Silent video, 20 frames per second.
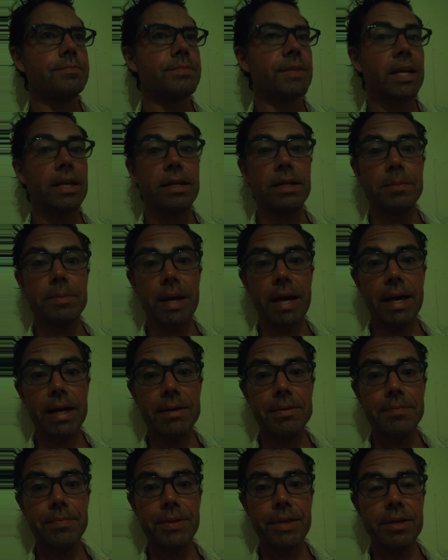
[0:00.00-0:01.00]
Heating
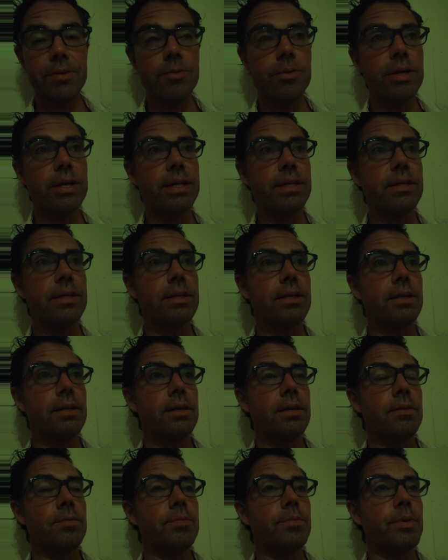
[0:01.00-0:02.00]
pad in a way,
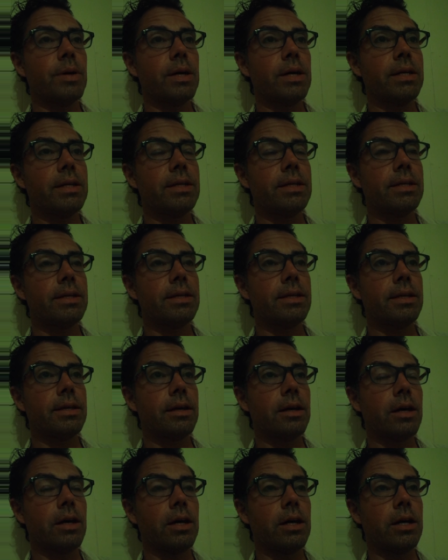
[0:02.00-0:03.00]
but
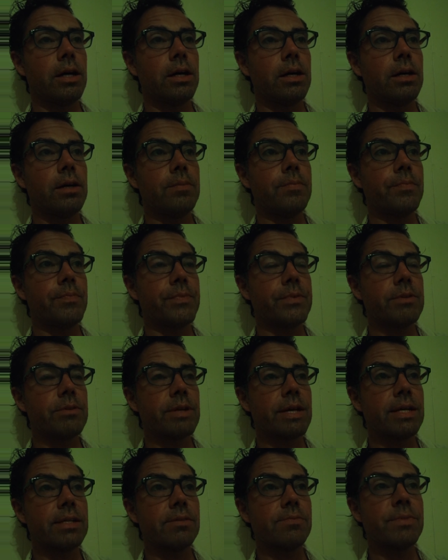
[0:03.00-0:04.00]
so it
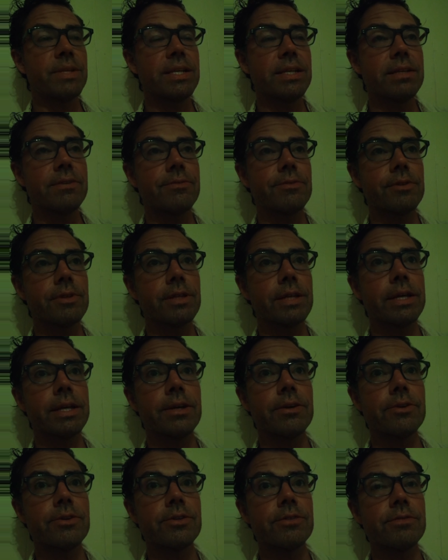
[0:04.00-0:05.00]
has many different
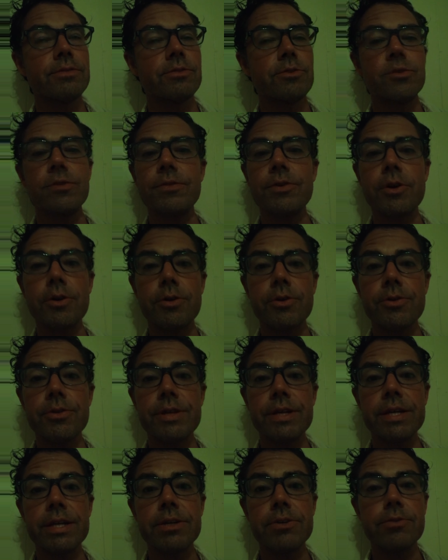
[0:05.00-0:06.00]
layers of sort of
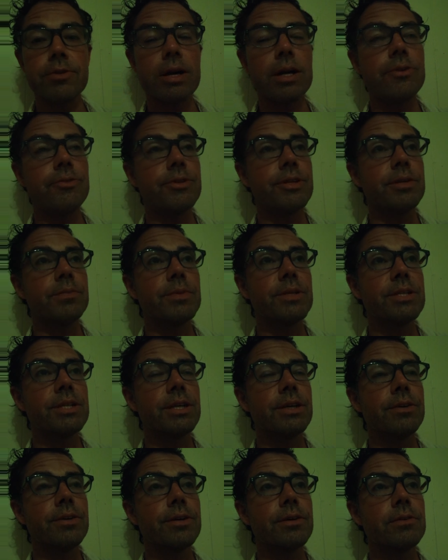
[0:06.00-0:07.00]
earthing and grounding
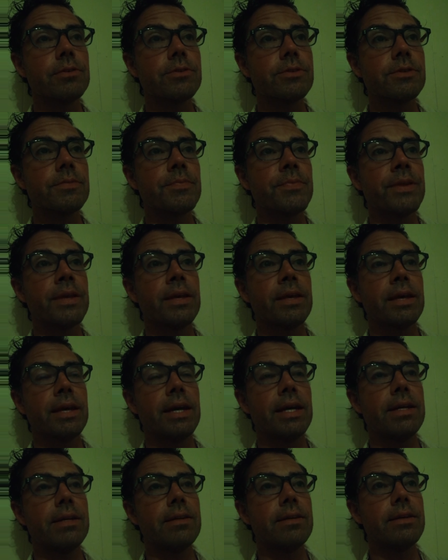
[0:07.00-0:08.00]
materials,
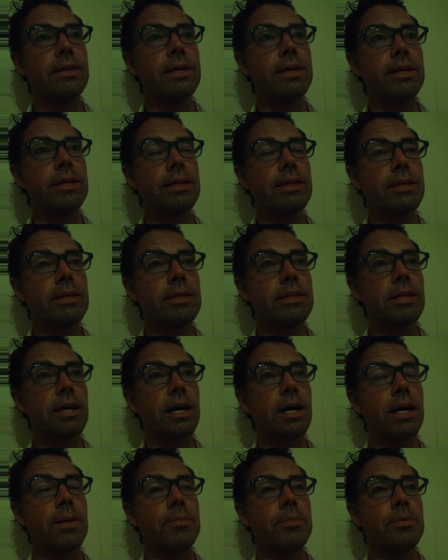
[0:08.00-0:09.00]
and then the
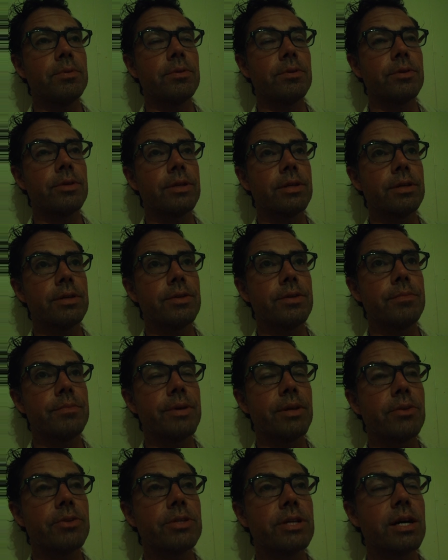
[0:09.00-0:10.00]
top, or the
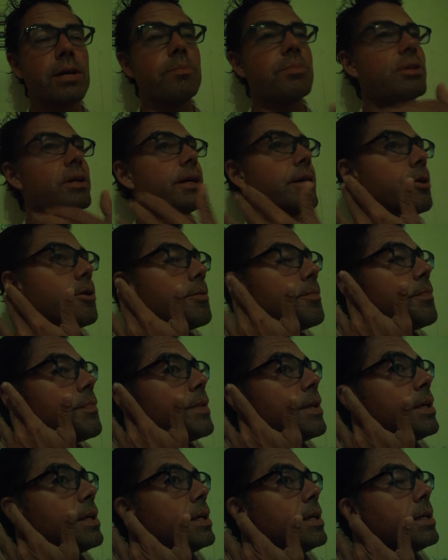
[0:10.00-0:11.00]
middle top layer,
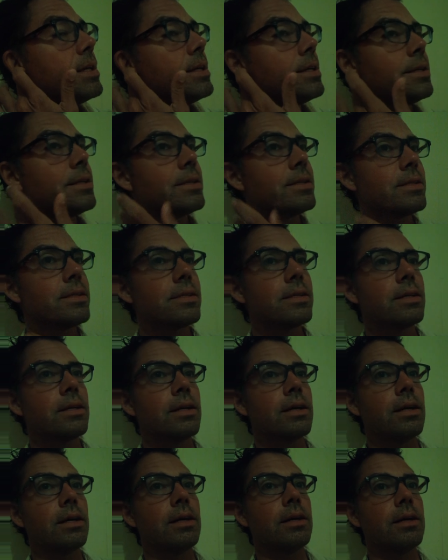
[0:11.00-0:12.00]
is
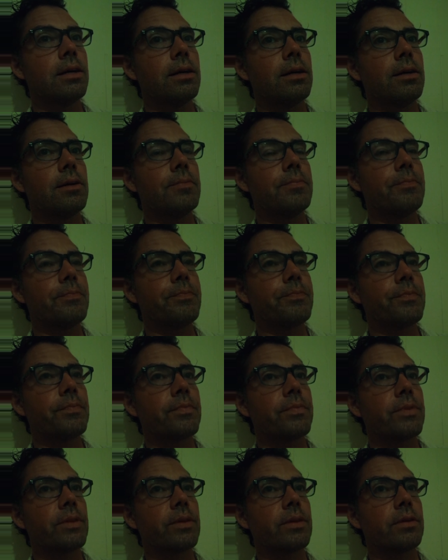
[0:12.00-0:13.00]
um,
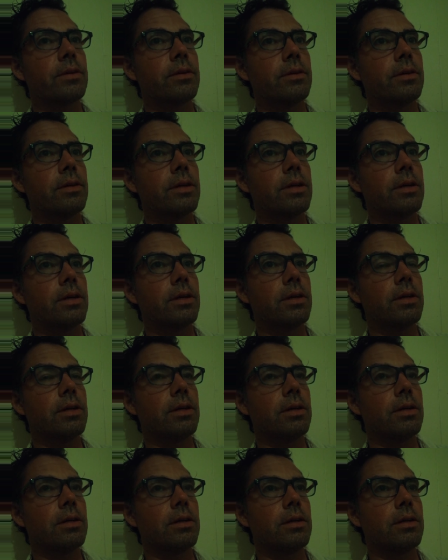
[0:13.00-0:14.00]

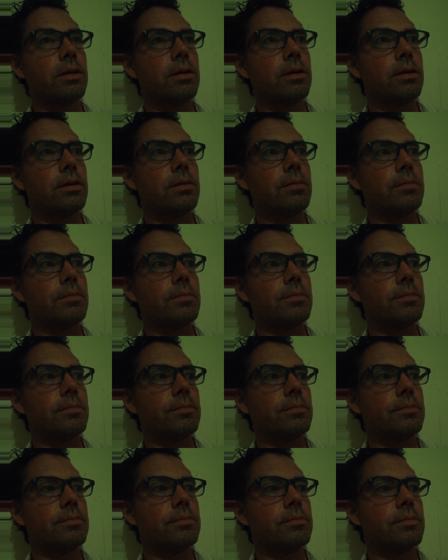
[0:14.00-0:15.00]
uh,
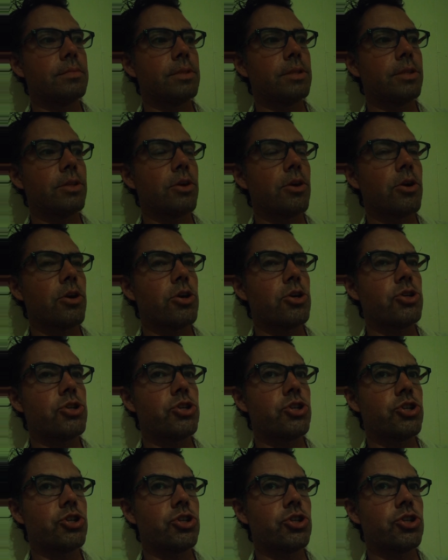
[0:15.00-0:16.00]
largest,